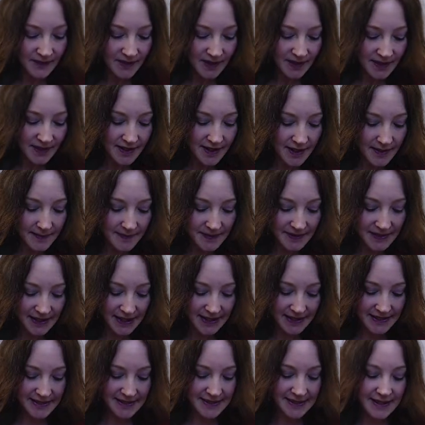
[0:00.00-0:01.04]

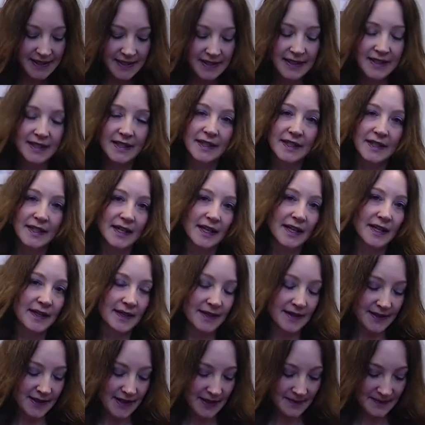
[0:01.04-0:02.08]
Complex.
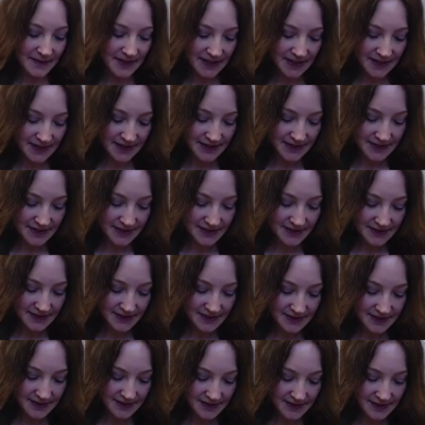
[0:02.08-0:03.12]
That means
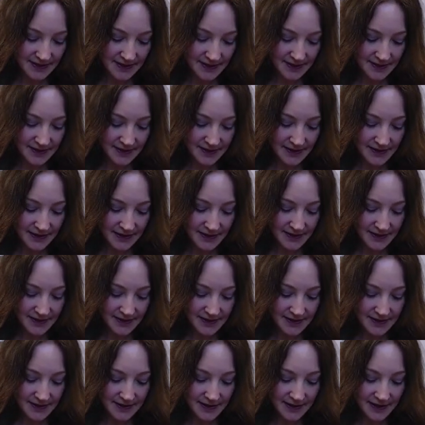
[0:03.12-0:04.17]
not
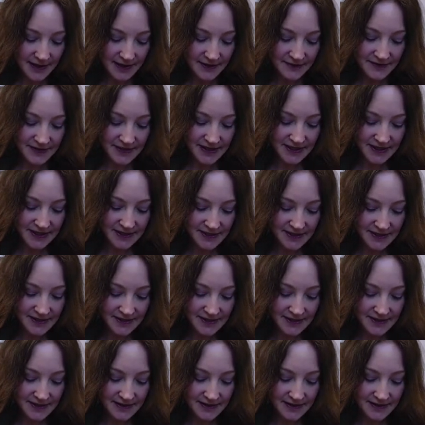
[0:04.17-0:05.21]
obvious
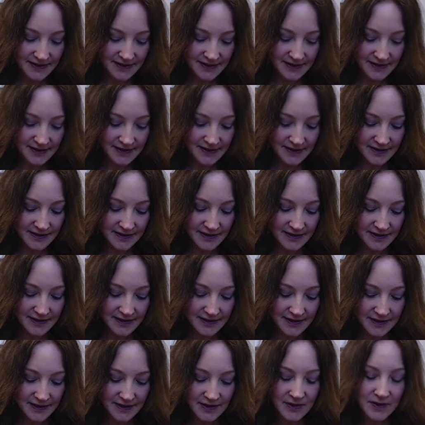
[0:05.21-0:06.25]

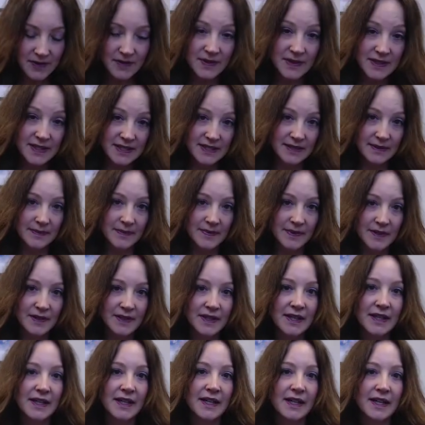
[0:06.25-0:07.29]
or simple.
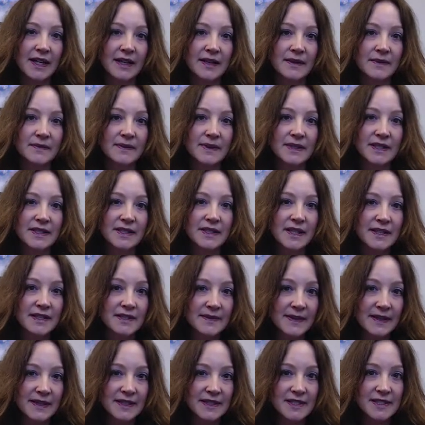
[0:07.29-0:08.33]
And we talked
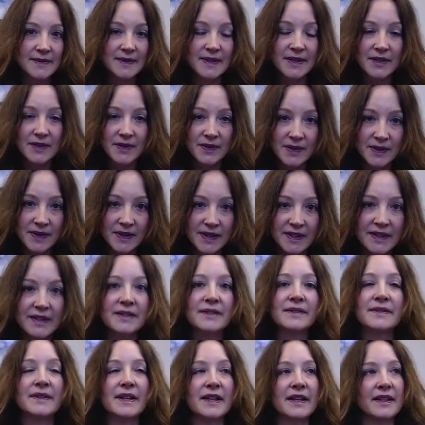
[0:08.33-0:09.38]
about this with Coyle,
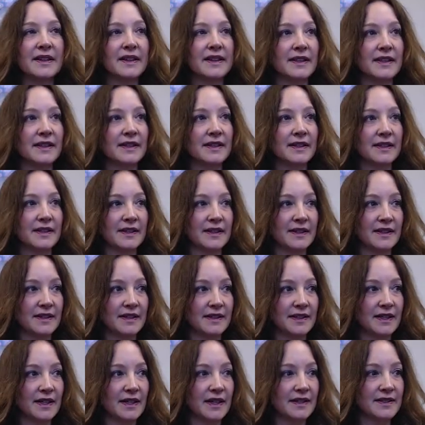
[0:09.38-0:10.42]
right? The
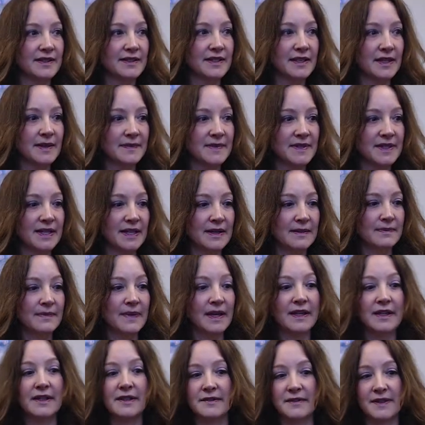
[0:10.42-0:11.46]
concept that
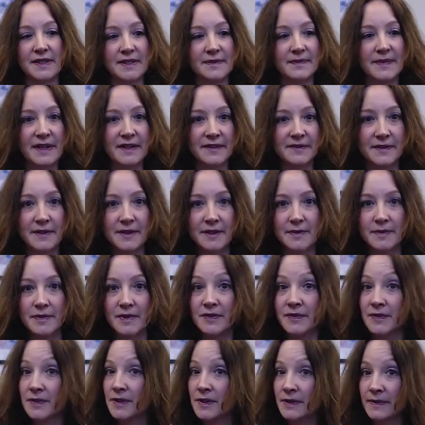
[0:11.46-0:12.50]
many of us might have heard
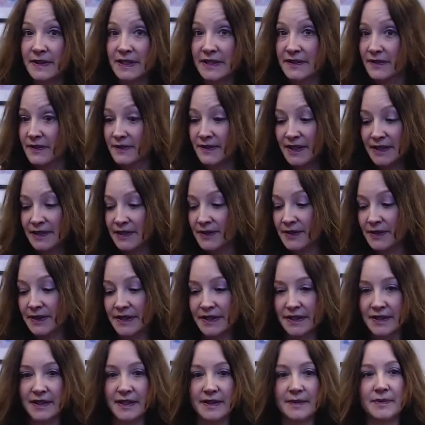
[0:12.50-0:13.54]
before we even read Coyle,
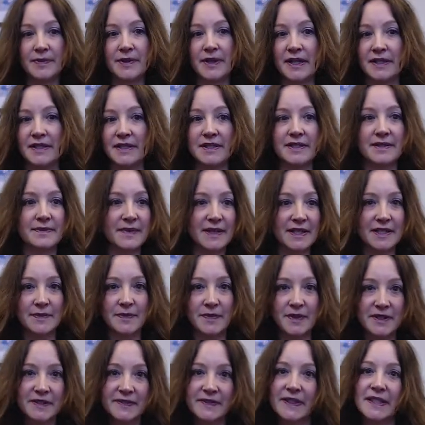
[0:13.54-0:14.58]
that practice makes
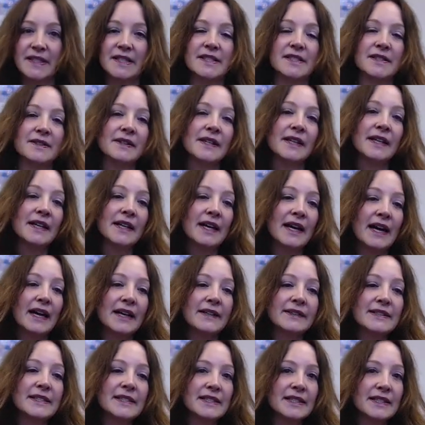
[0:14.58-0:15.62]
perfect. So how
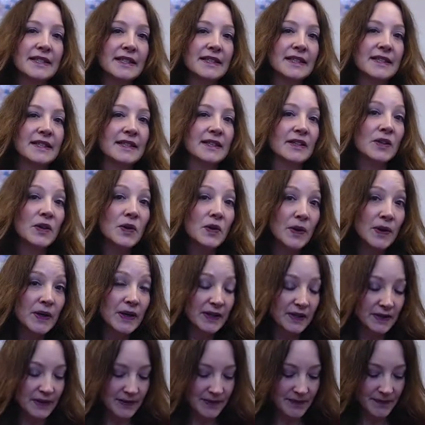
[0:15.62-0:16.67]
is it that
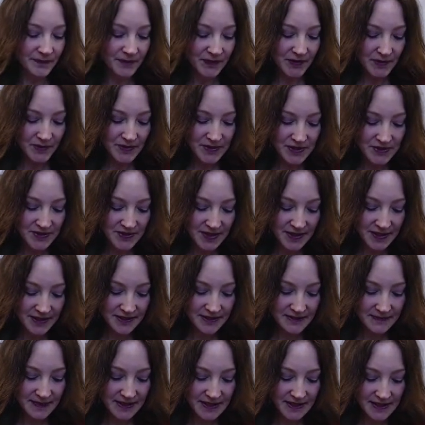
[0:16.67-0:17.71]
Coyle was trying to
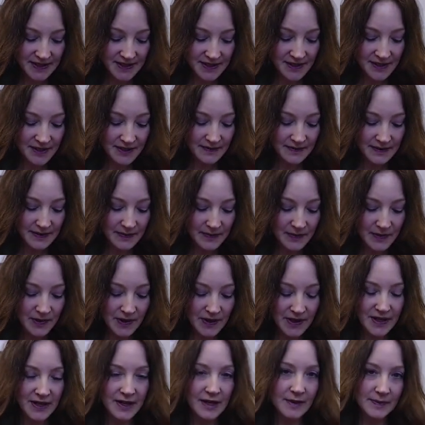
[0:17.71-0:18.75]
make his argument more
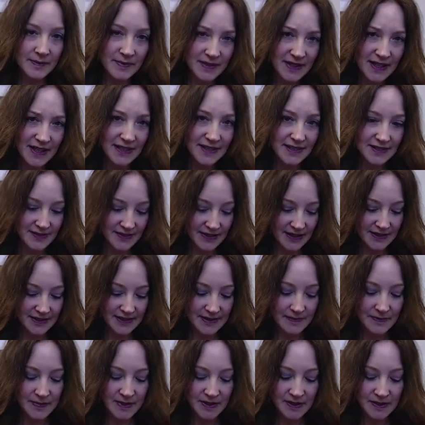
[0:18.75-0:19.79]
complex, right? To
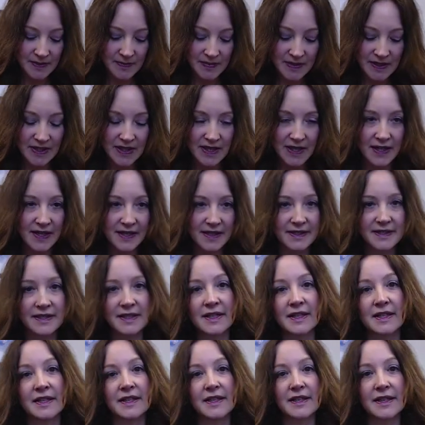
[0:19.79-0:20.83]
build beyond
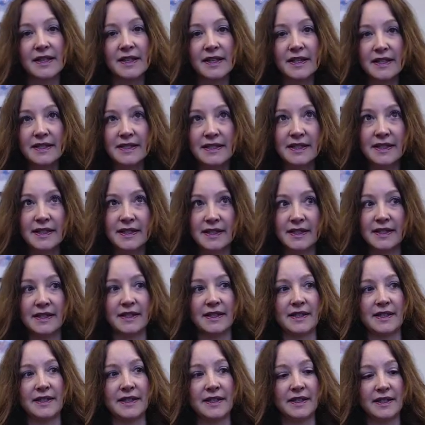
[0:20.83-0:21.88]
the idea
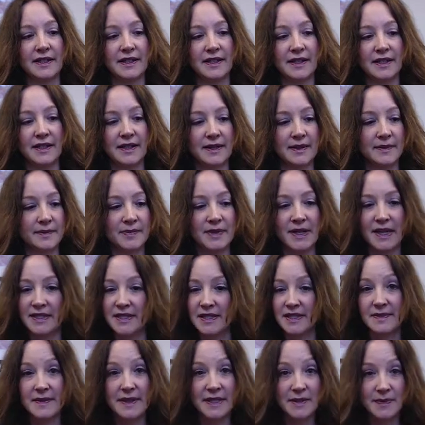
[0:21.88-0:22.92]
that
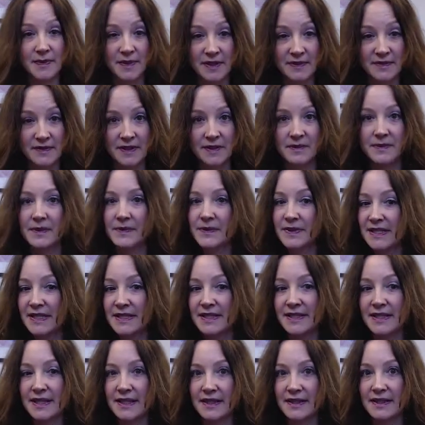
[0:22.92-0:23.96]
practice makes perfect. What was he
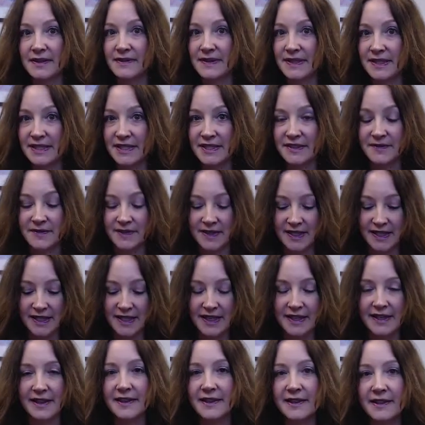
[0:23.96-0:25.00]
saying that was different? And I
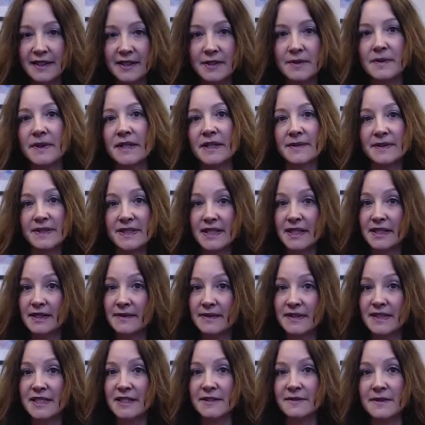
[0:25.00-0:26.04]
think what he was saying that was
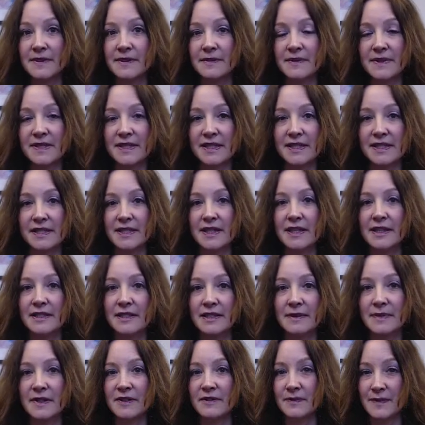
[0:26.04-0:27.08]
different was this
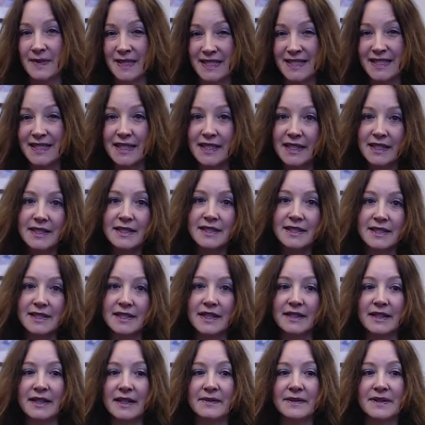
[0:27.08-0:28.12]
concept of mistakes, and
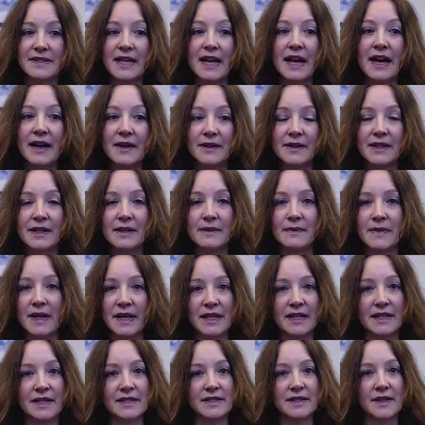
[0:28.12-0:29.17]
that was how he made
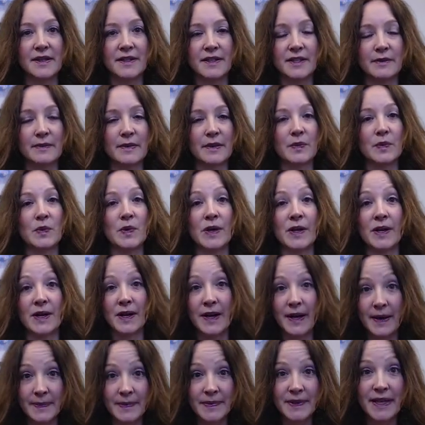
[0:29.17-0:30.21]
his argument more
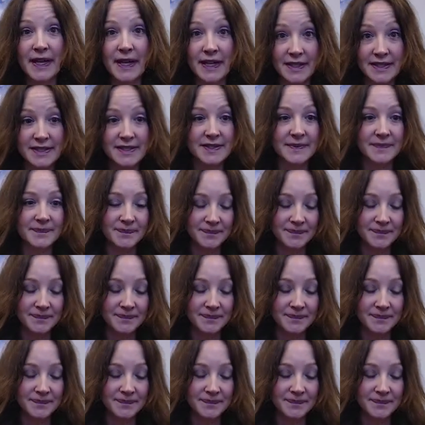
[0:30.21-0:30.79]
complex.